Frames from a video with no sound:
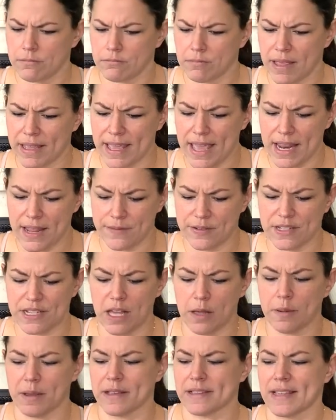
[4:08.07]
I can't even
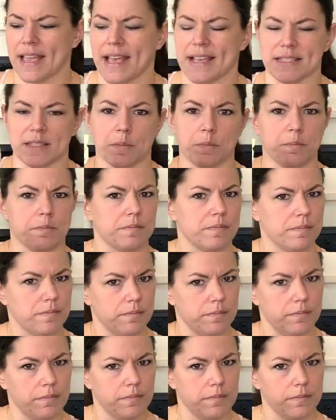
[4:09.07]
tell because it has the
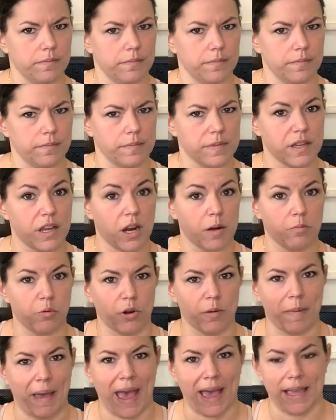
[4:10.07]

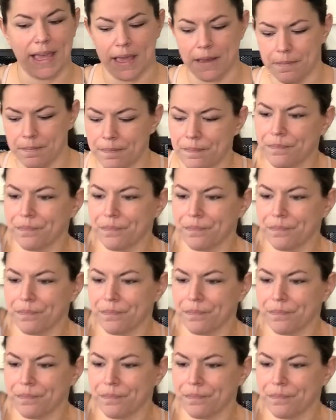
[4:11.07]
cardboard backing.